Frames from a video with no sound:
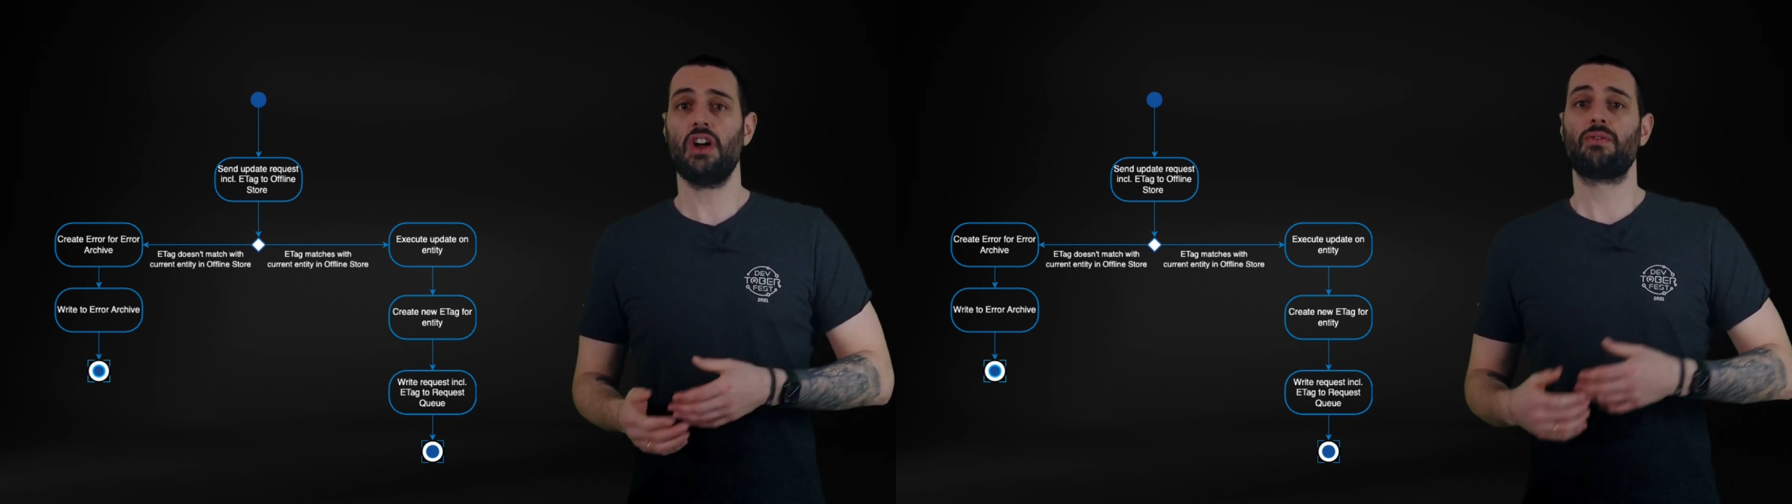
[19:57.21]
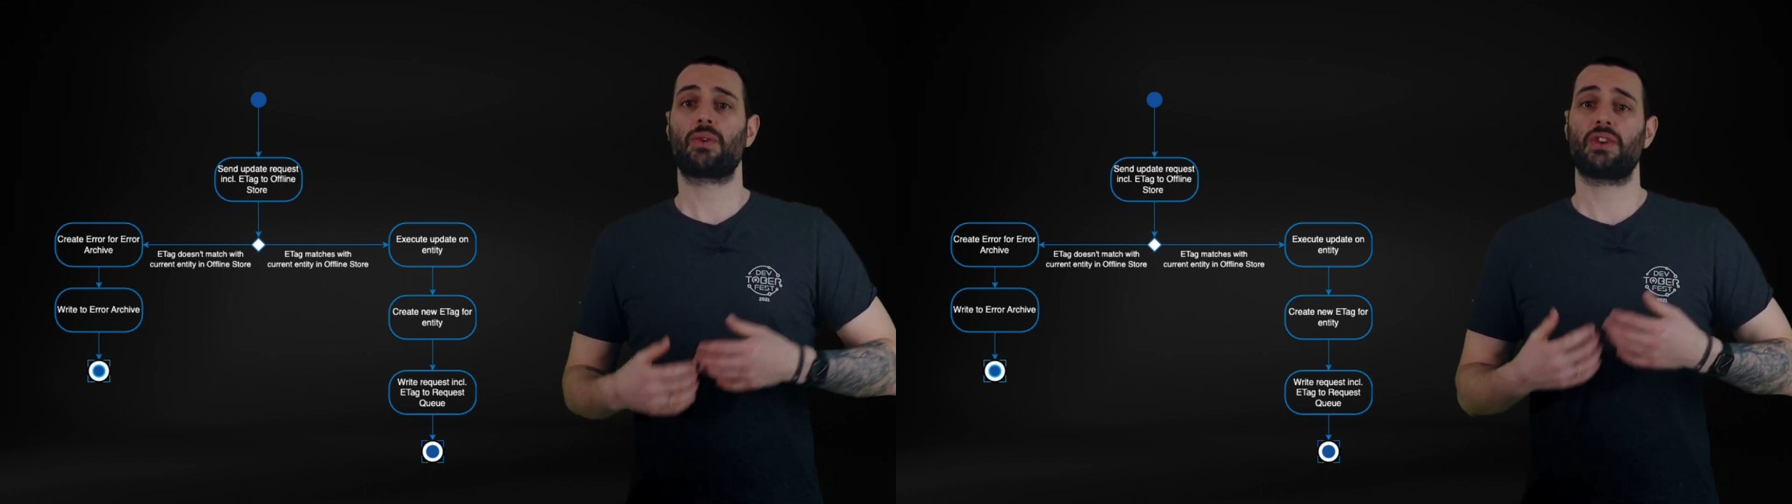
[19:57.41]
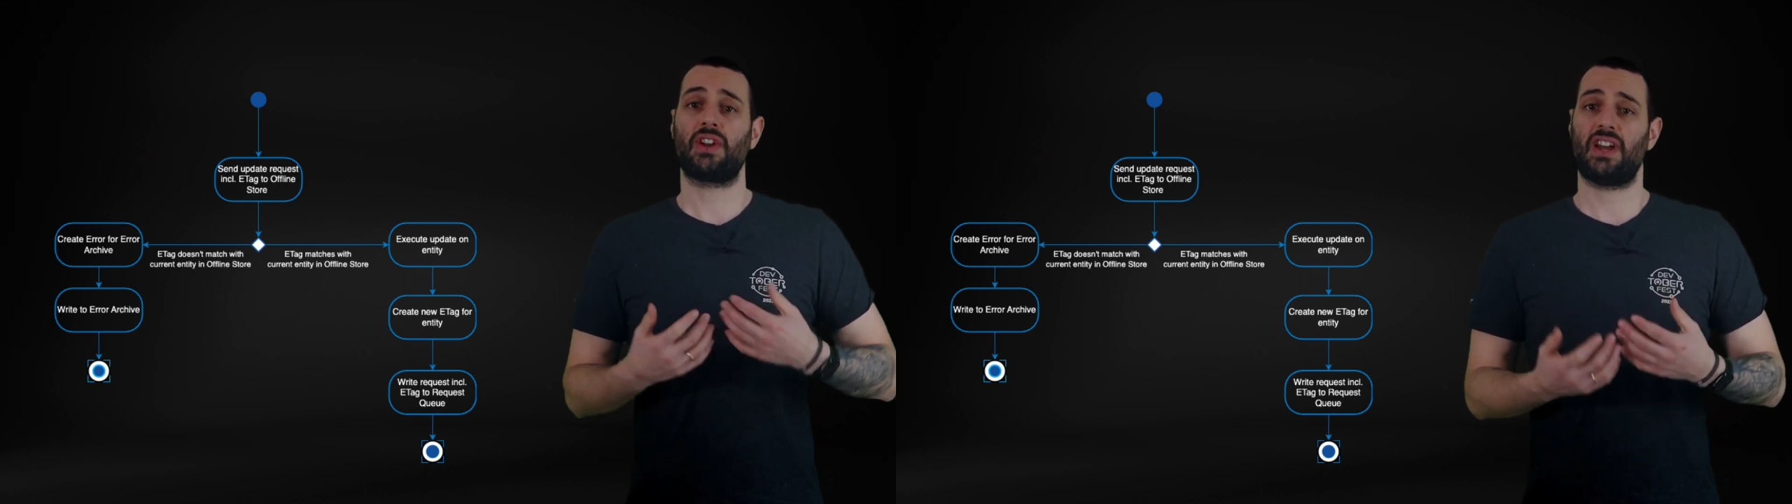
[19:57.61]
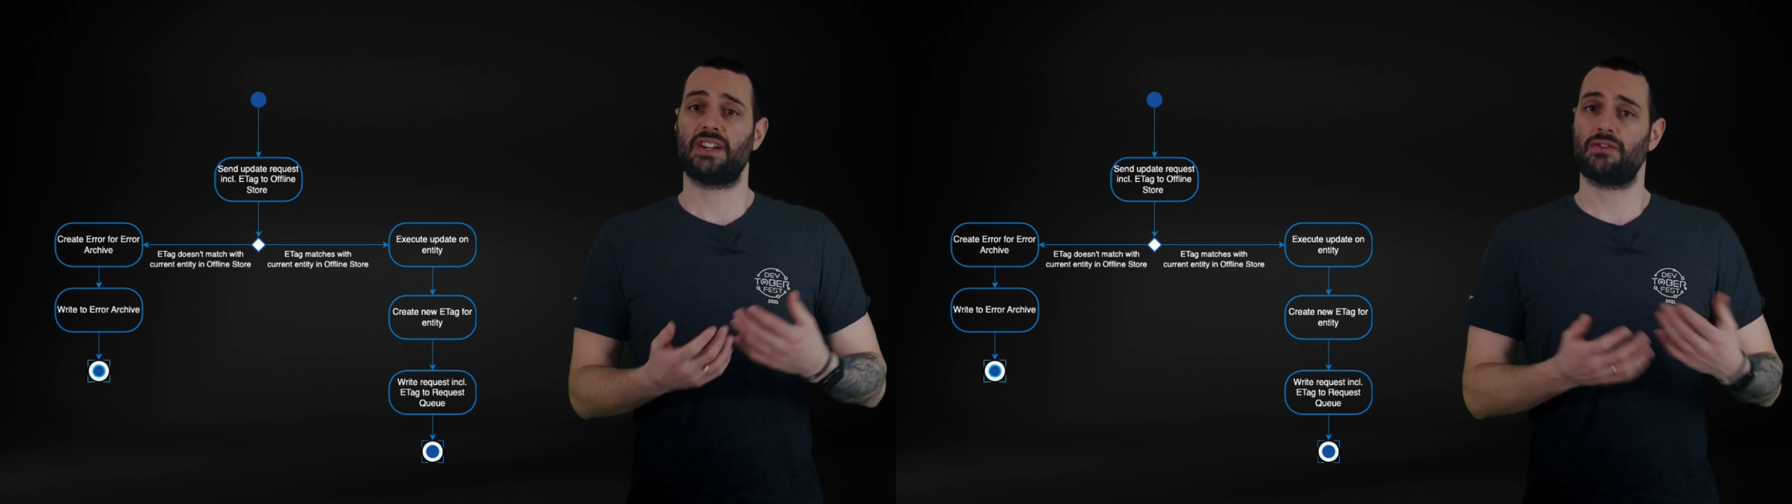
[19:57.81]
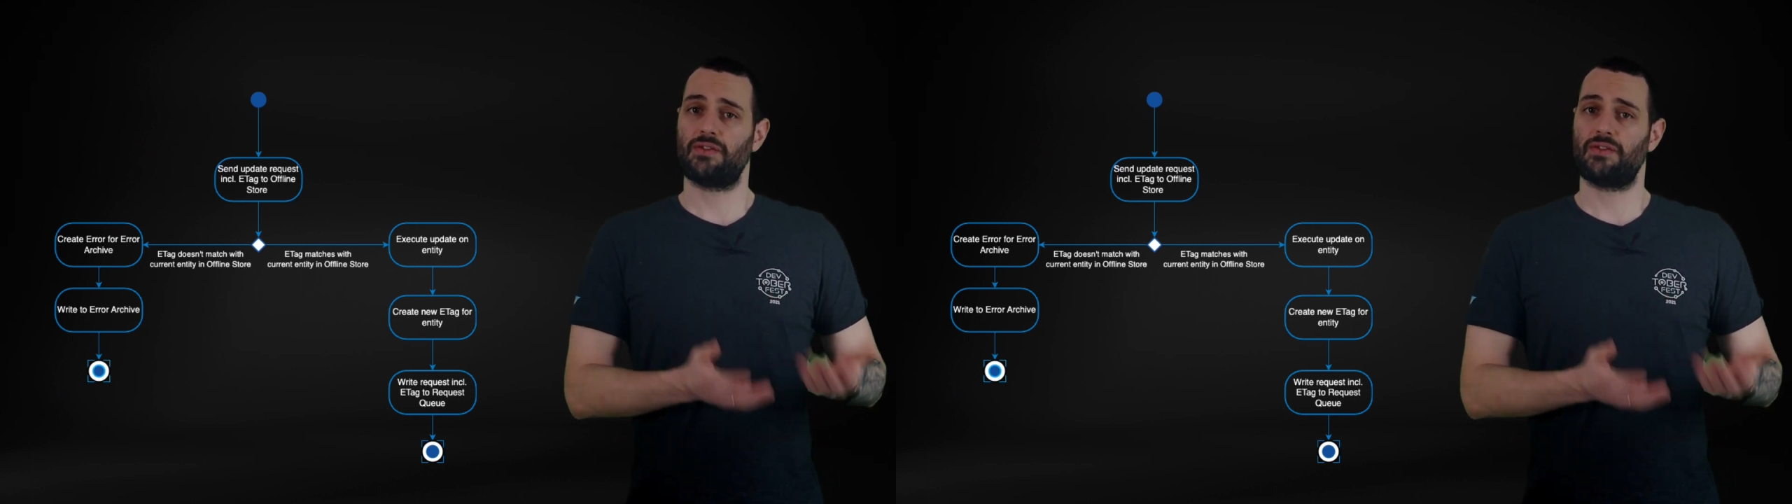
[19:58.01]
for the client to